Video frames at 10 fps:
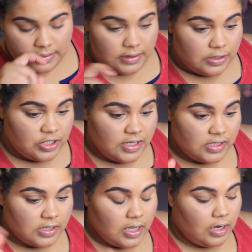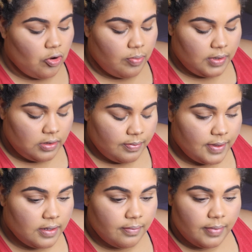to change the color up a little
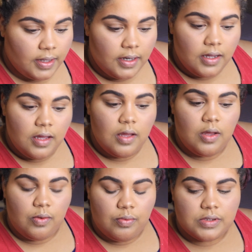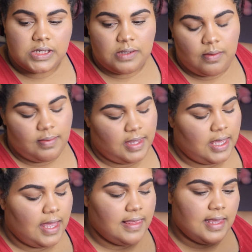bit, but we'll see what we
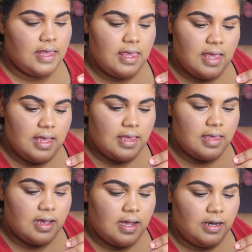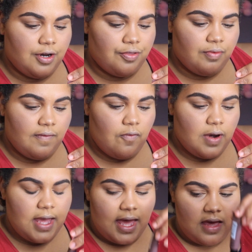get. And this is the color
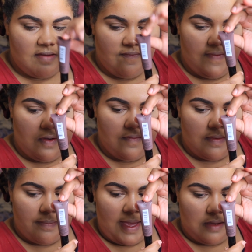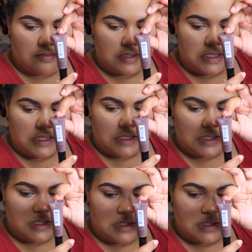348 Velvet Palette.